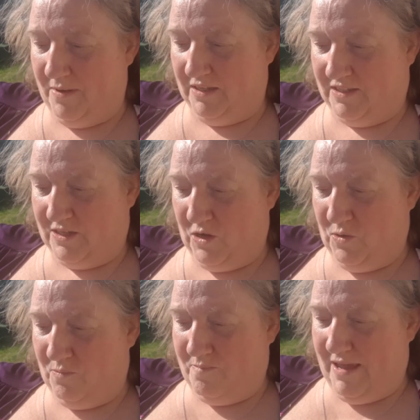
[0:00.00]

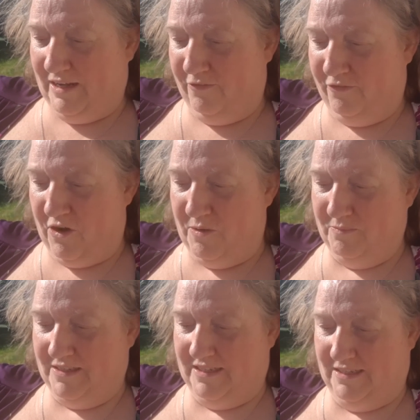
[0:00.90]
So many
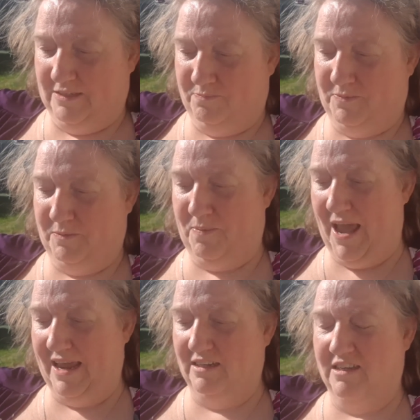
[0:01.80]
firms just
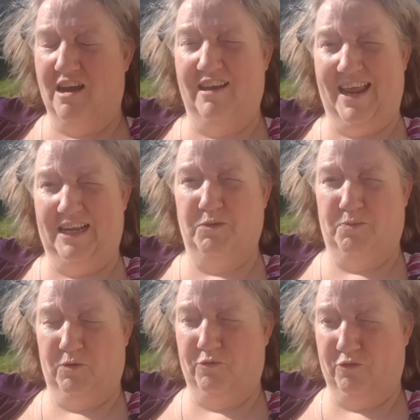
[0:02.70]
depend on
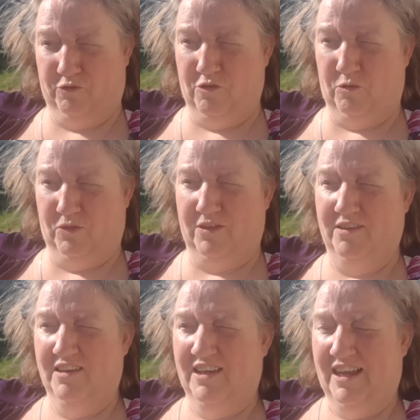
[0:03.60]
export for growth
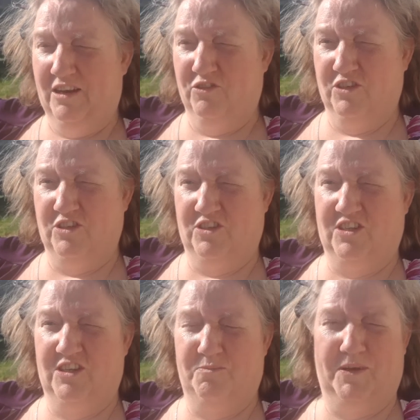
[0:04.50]

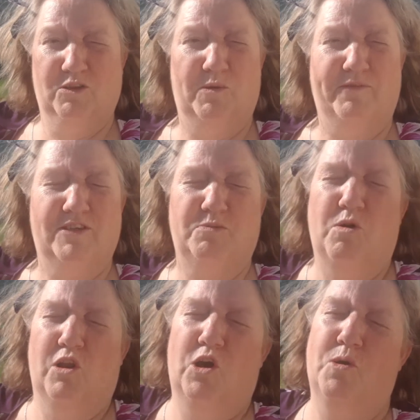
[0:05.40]
because we have a
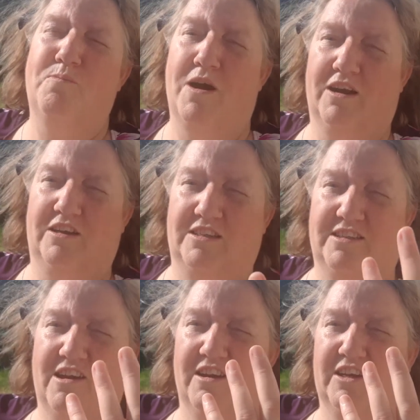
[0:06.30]
small home market.
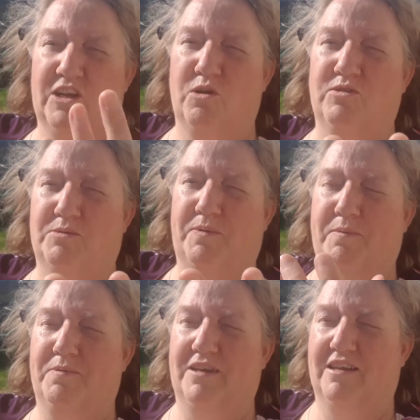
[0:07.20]
There aren't loads of
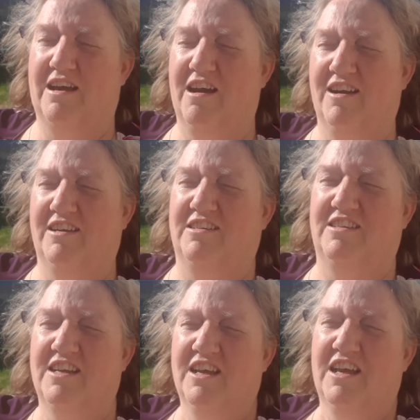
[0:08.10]
people in Ireland.